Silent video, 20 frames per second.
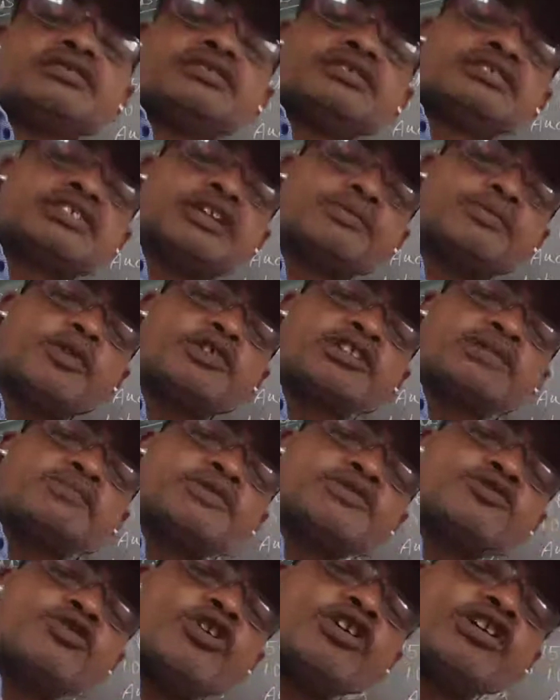Suppose
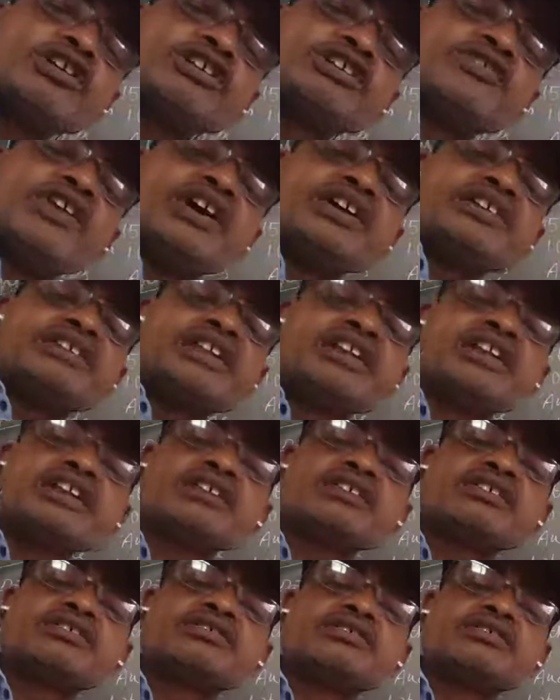if you are
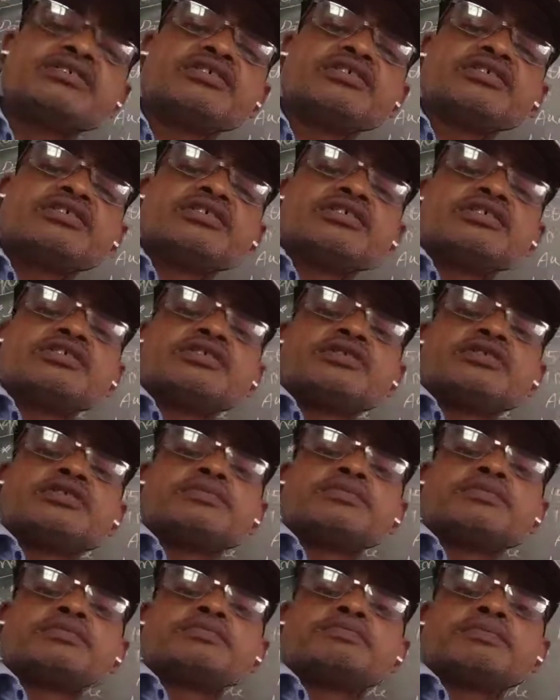inviting
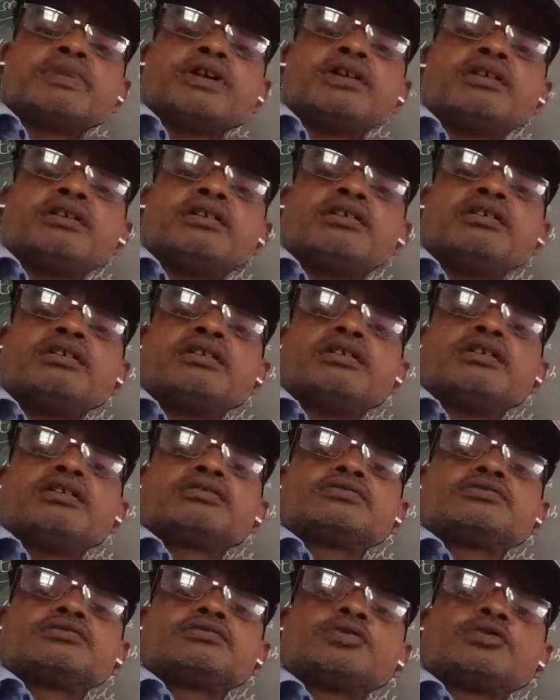
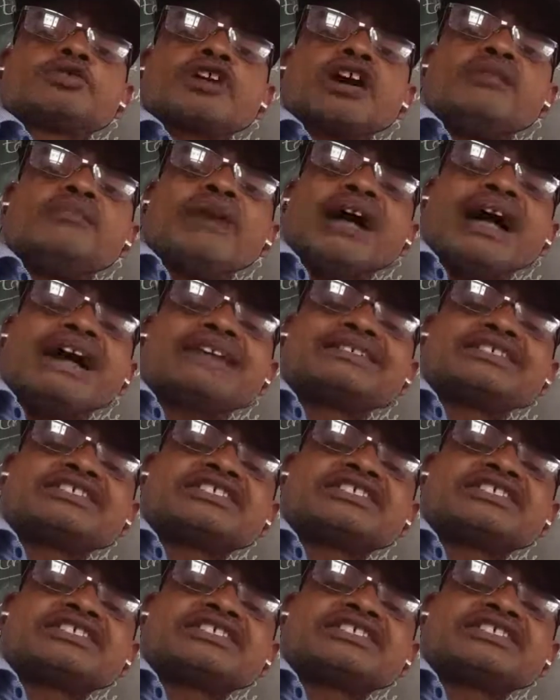to come as a